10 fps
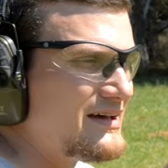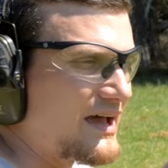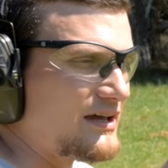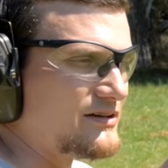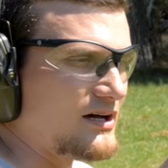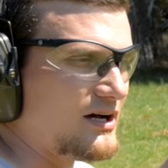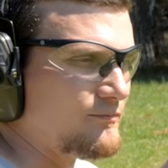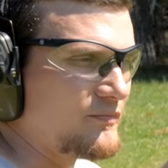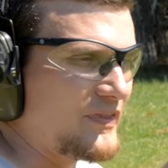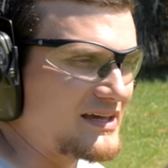And uh,
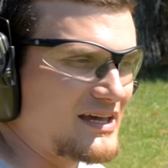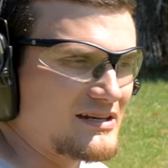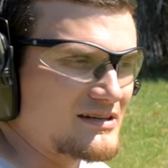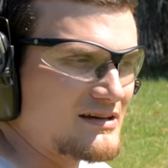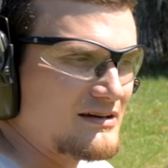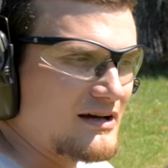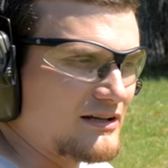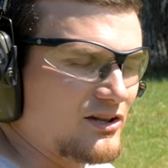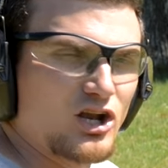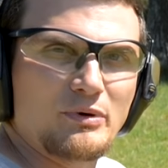they get
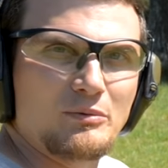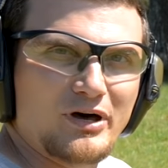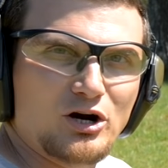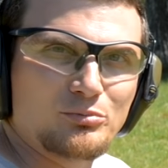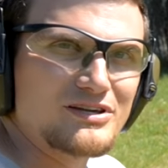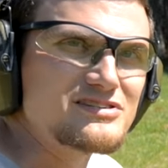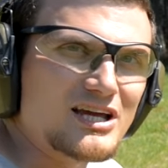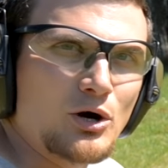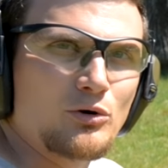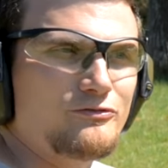a little bit better ballistic
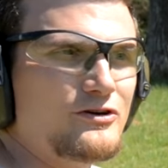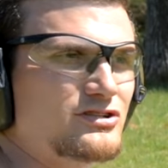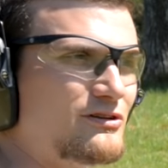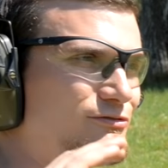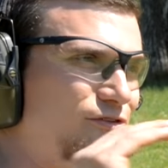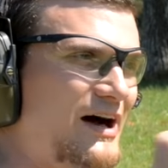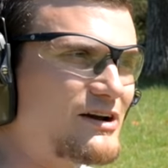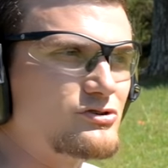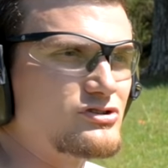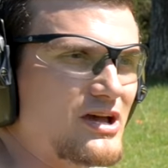coefficient,
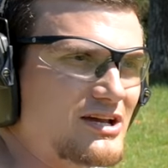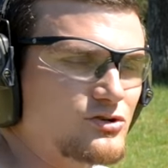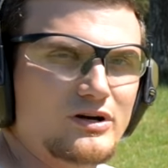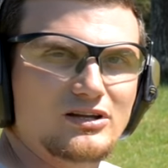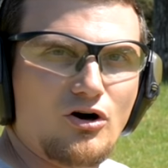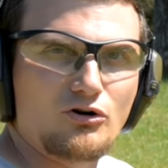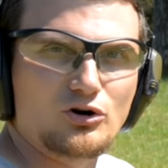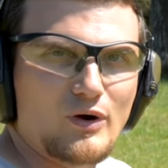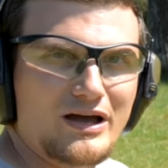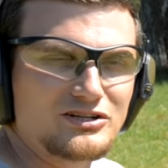flatter trajectory at longer
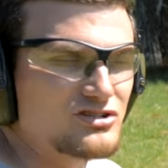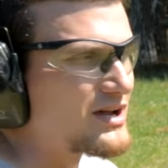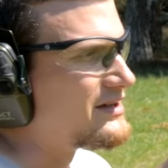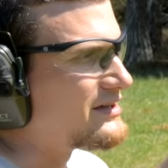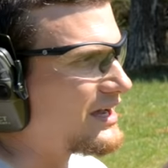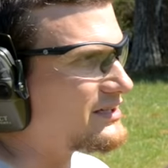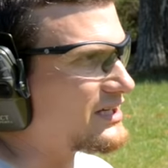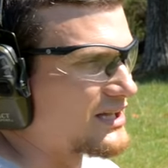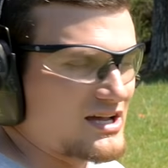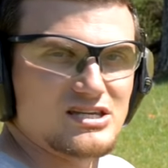range. And
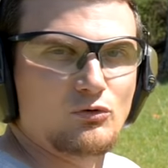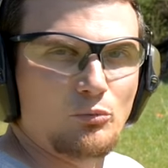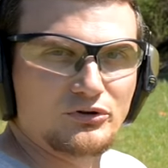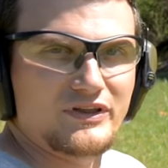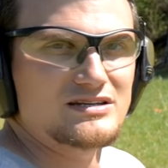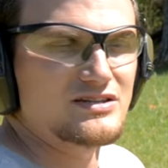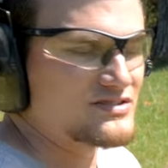uh, like I say, we'll put that to the